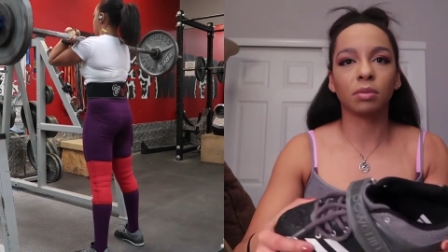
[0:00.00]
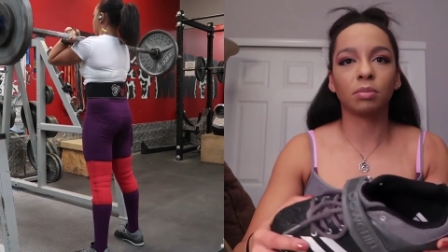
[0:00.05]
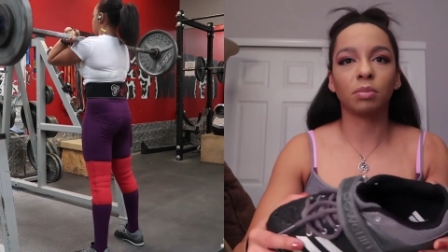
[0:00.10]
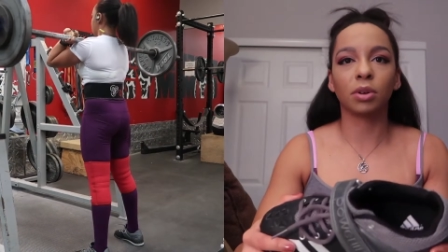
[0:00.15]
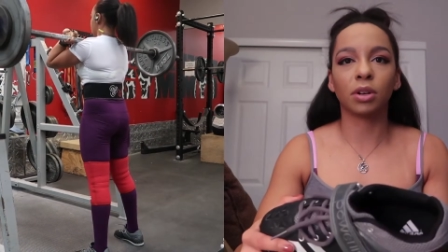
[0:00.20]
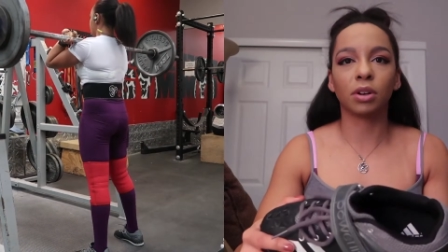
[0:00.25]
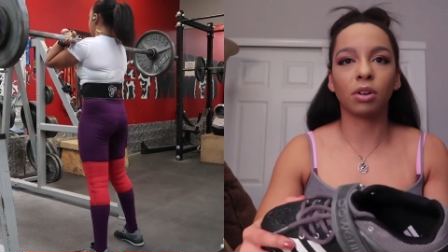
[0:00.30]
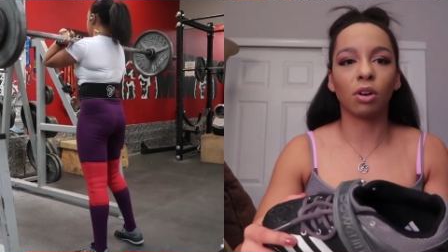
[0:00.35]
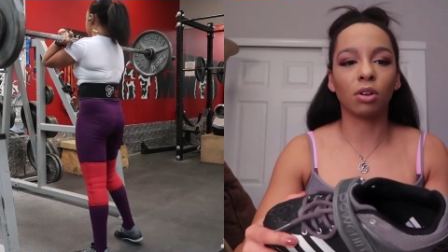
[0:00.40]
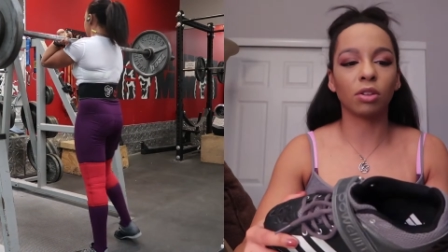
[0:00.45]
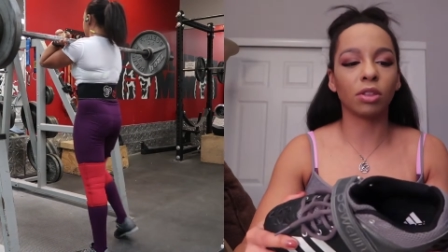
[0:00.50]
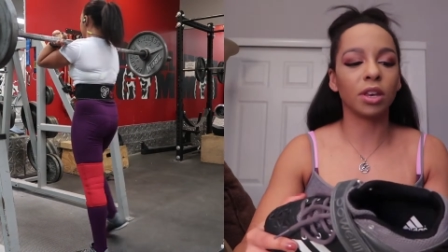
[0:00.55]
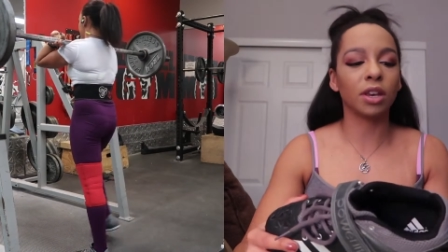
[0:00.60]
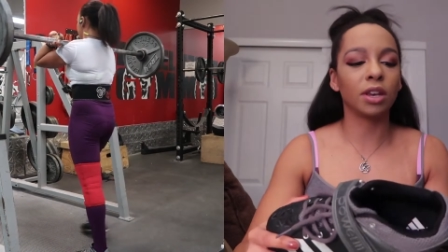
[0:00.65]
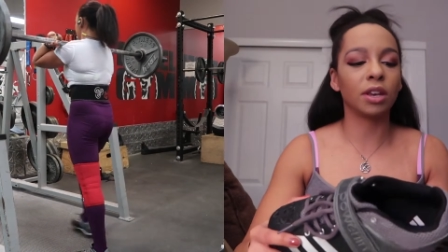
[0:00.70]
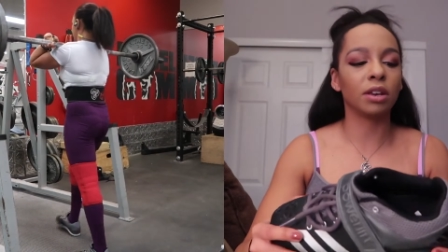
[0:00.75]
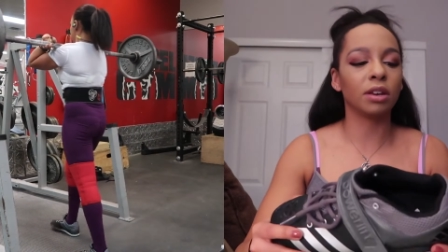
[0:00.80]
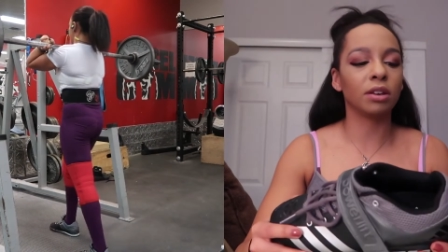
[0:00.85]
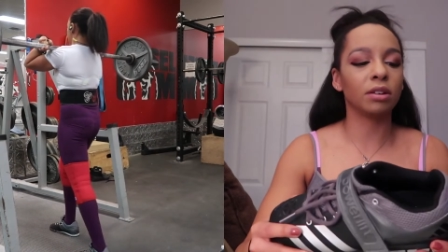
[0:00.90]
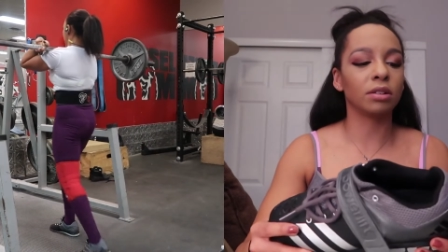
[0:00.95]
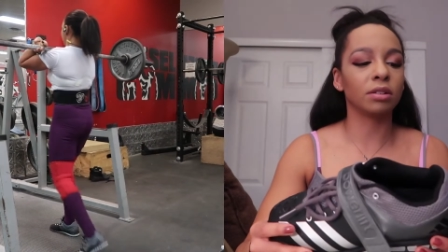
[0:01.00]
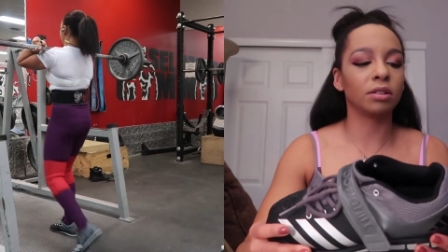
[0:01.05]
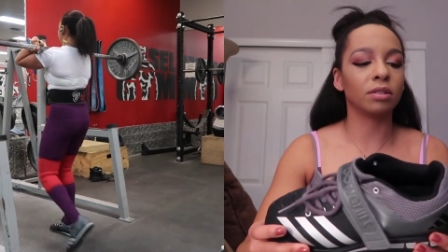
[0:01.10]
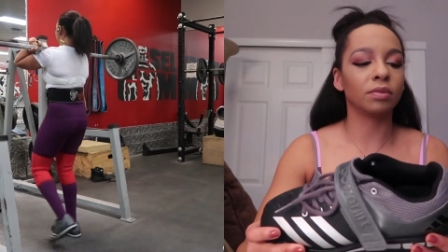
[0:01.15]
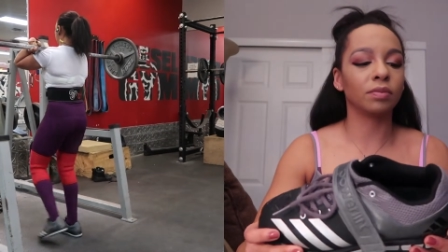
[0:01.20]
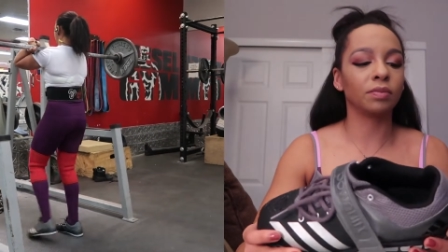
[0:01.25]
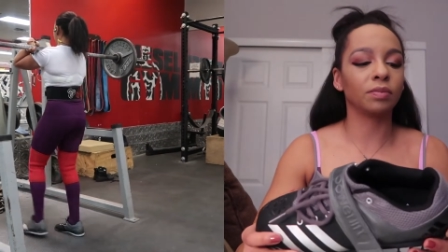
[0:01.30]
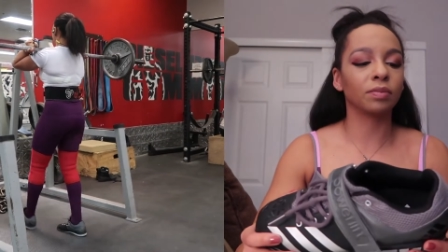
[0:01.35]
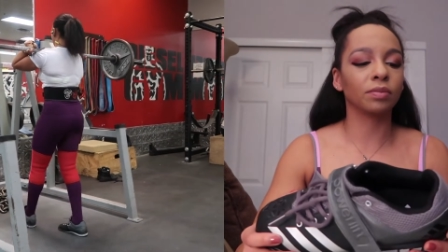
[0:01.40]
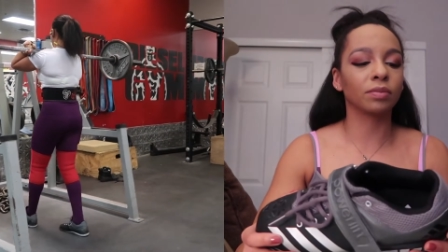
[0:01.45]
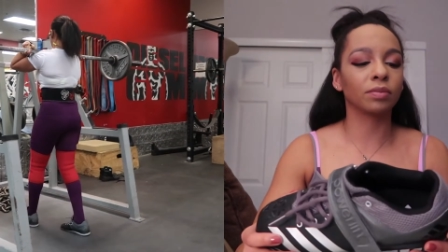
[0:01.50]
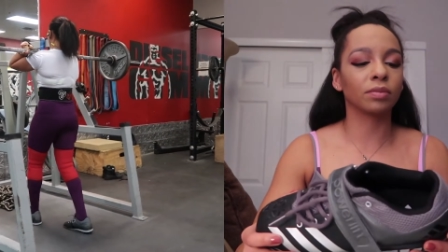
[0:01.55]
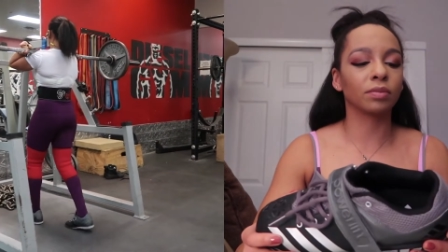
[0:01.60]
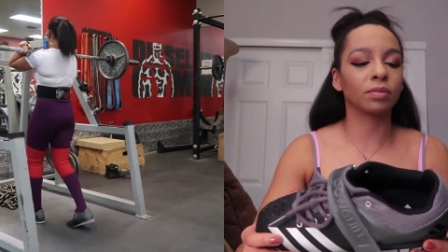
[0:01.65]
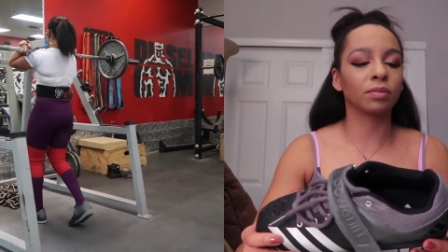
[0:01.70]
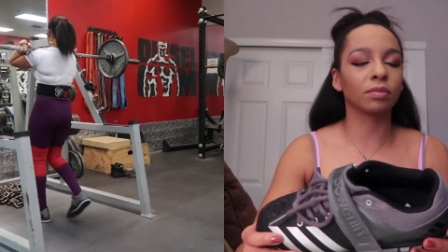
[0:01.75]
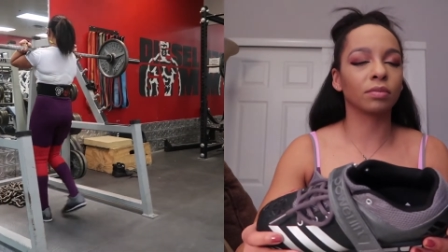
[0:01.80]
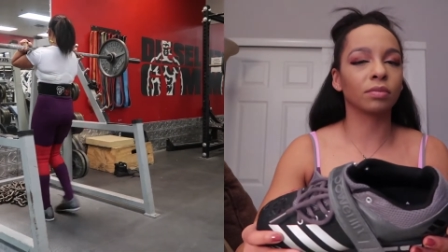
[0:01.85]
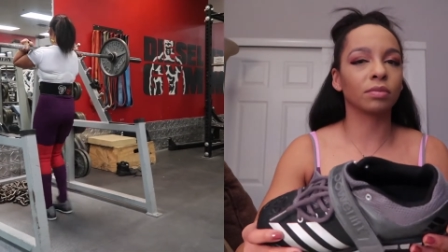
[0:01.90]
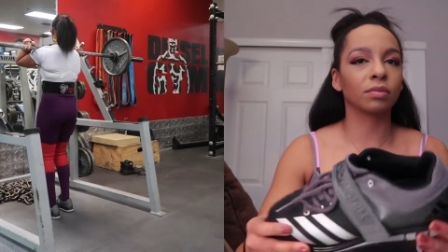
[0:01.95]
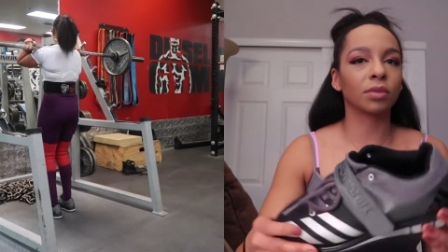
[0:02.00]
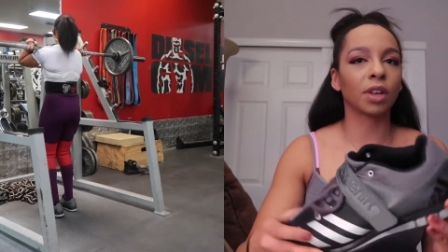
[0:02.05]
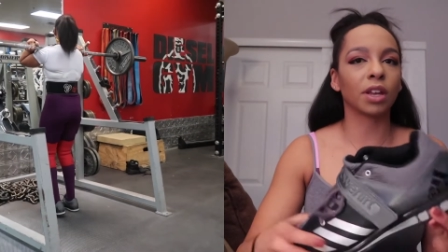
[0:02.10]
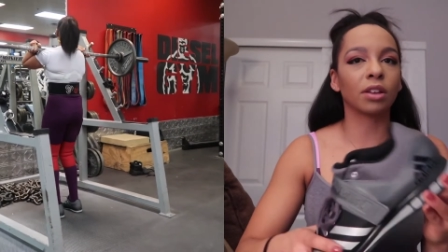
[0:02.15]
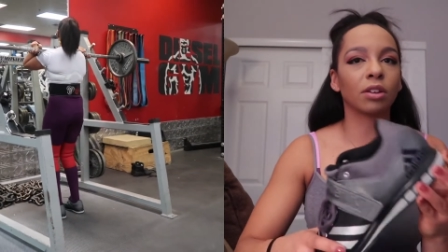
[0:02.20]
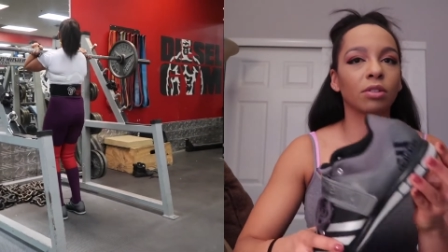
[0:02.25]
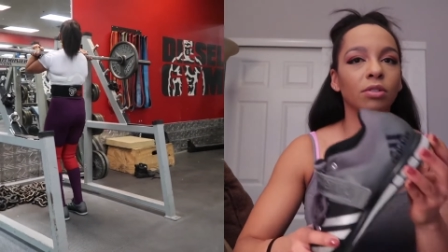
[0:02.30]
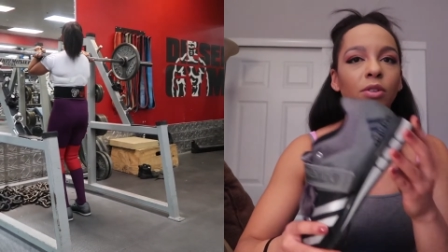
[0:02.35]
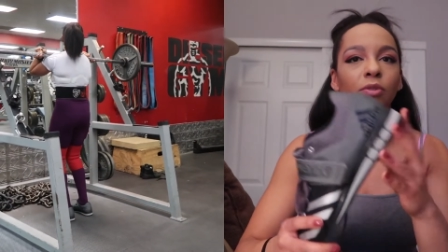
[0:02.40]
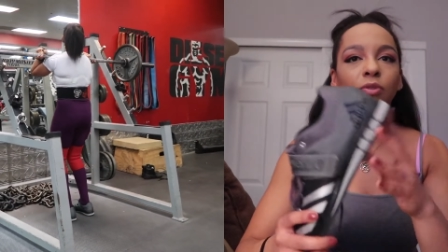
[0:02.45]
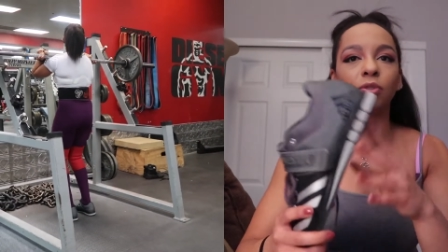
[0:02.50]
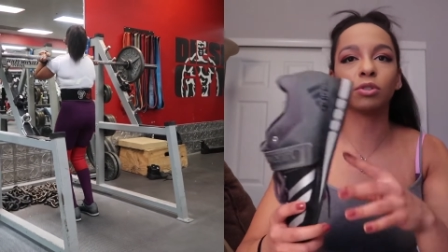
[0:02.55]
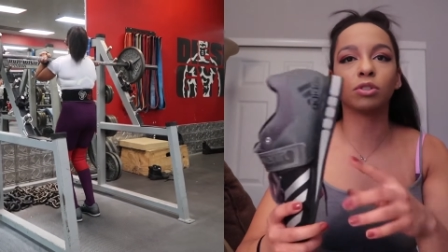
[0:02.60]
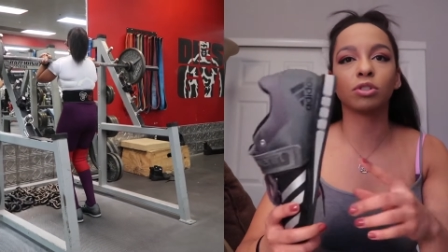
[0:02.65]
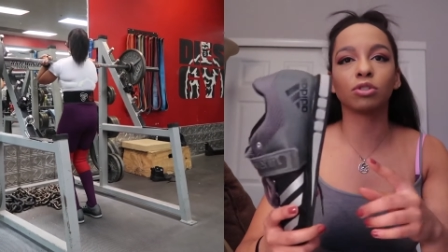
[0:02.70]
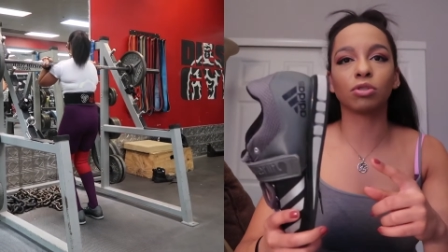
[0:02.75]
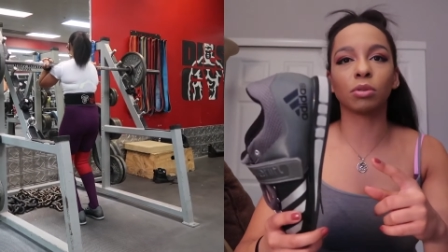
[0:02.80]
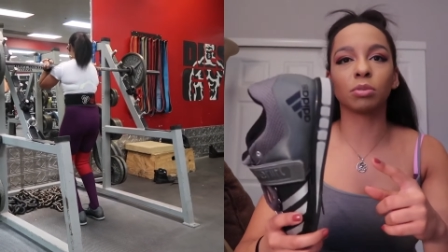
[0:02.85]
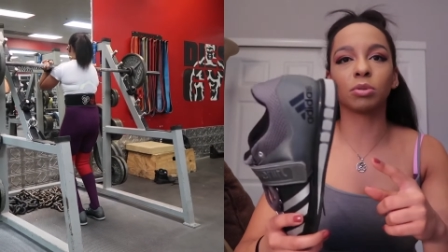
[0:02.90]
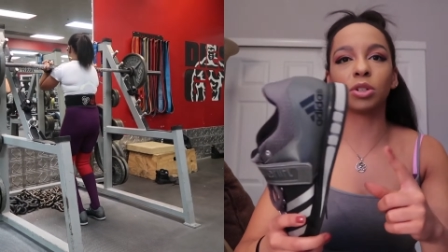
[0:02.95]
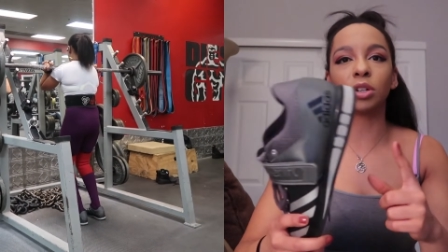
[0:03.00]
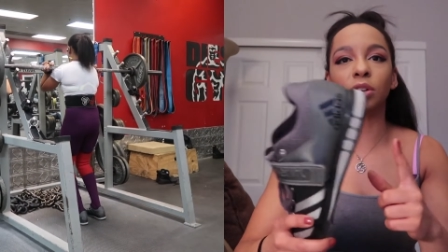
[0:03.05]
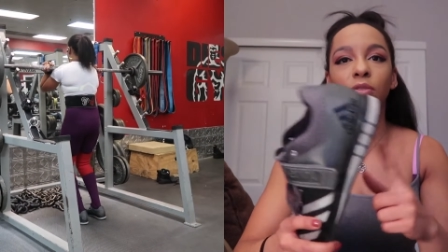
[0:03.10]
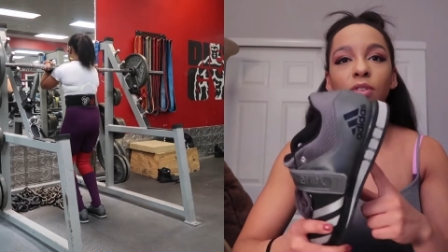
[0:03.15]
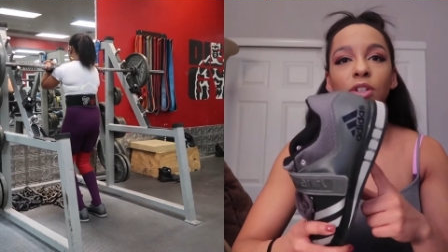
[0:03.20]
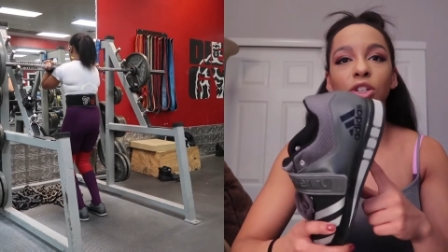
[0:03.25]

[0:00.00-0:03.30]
put all the full description of